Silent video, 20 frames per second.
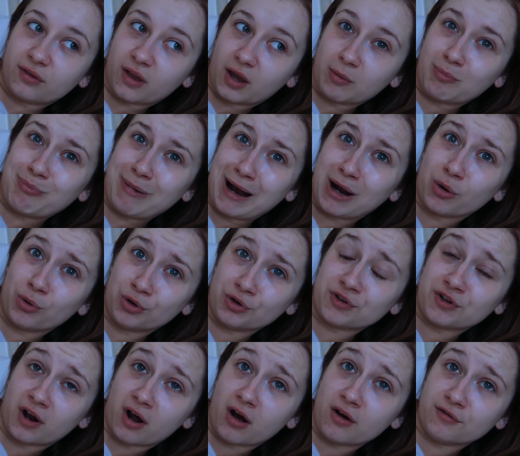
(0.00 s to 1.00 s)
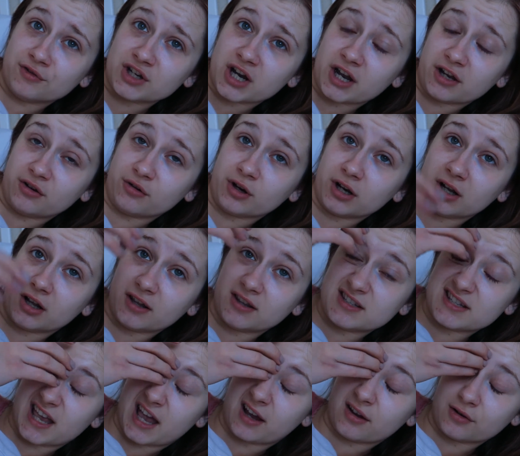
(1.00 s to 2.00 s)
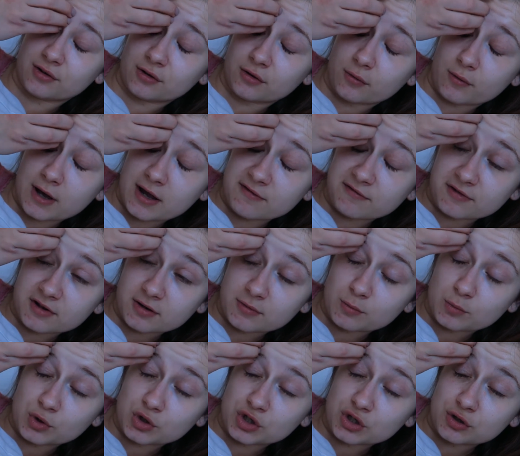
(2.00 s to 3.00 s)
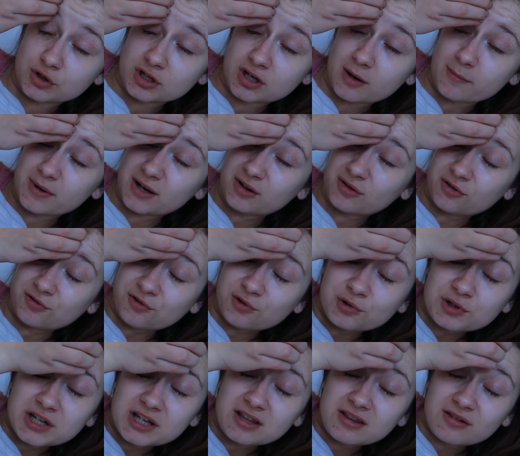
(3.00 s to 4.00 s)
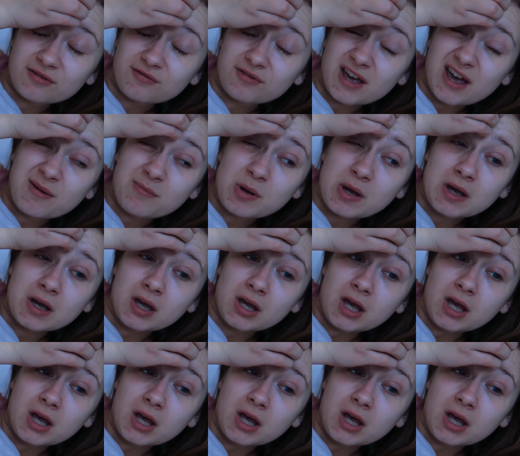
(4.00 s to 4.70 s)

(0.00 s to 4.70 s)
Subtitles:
like, bang on the start of January, like the 2nd or whatever, and we're due to come back on the 14th of Feb.